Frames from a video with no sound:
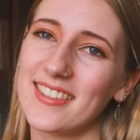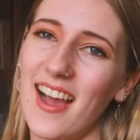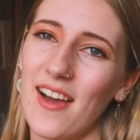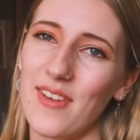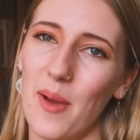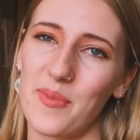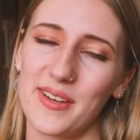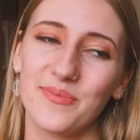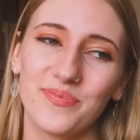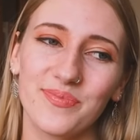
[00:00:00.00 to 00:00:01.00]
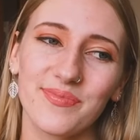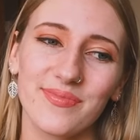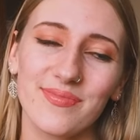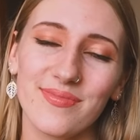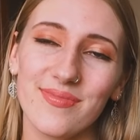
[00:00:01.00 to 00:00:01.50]
to have happen,
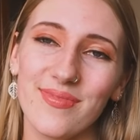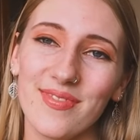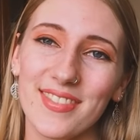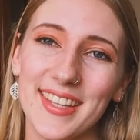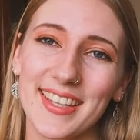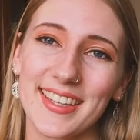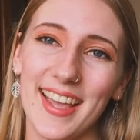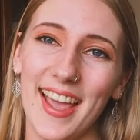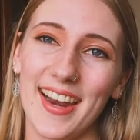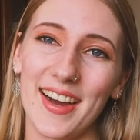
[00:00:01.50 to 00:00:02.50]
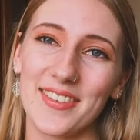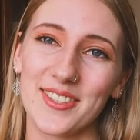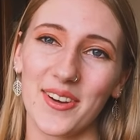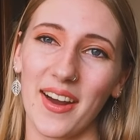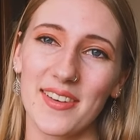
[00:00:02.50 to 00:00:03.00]
and I was
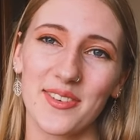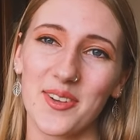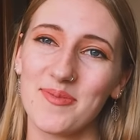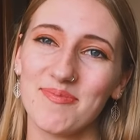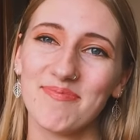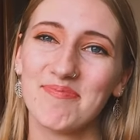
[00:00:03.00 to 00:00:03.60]
so grateful.